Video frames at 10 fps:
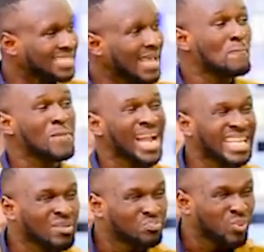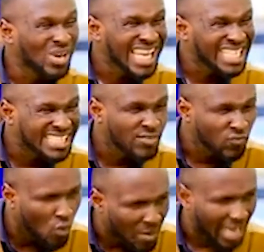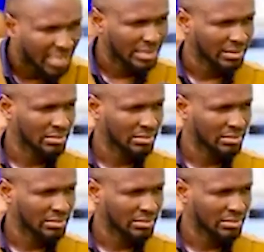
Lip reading: is a manipulative woman.